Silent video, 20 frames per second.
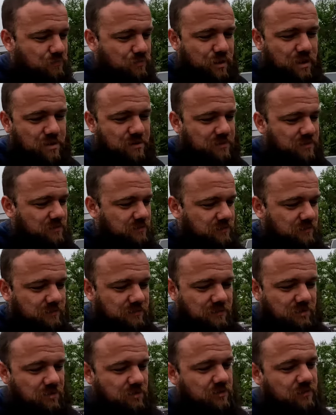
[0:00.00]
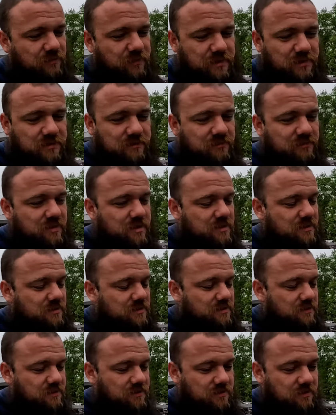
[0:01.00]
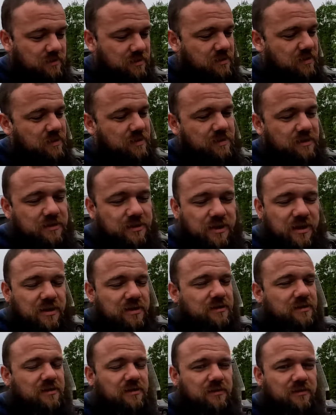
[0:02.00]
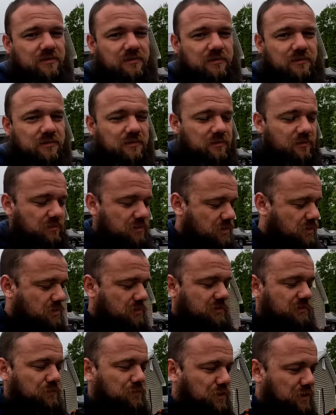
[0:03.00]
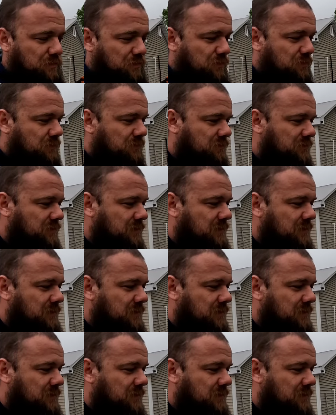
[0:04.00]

Brandon, all of his friends, Jason, awesome people.